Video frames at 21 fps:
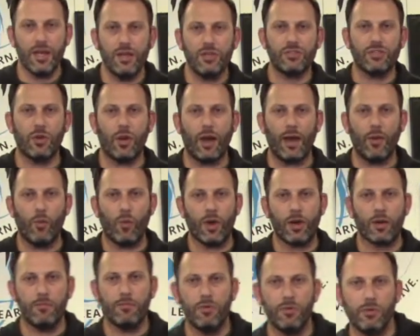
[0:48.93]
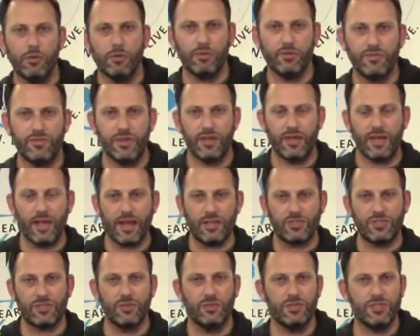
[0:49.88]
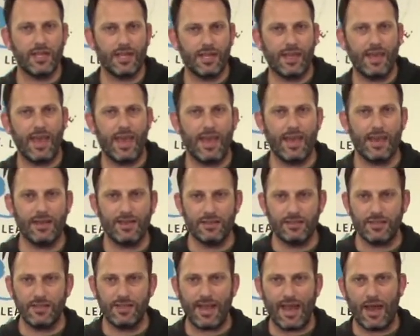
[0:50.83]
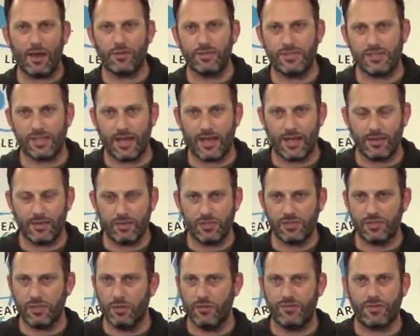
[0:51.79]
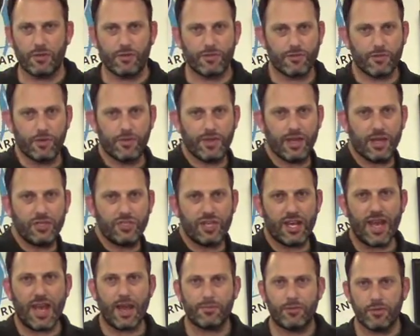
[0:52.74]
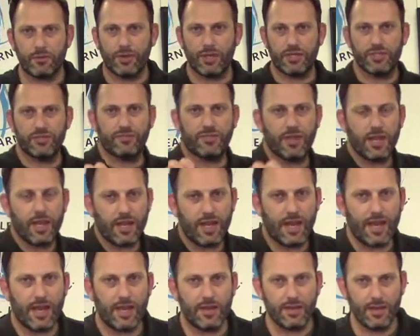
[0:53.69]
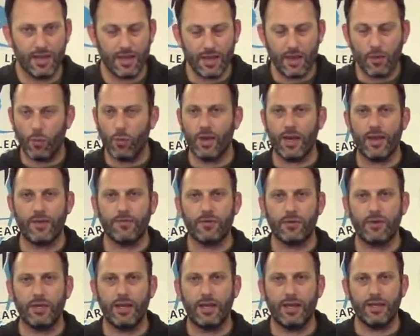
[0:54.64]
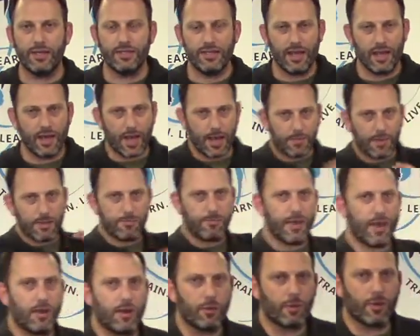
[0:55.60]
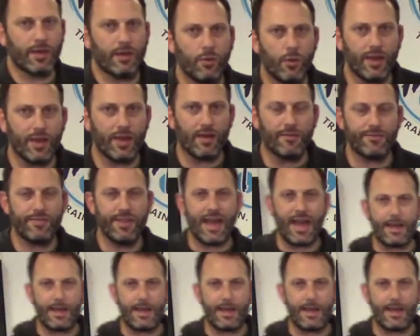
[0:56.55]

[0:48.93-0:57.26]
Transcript: So I want to move as soon as I can to the outside. So if they're throwing that jab or they're reaching for that hand, whatever it is, I might parry right away off that.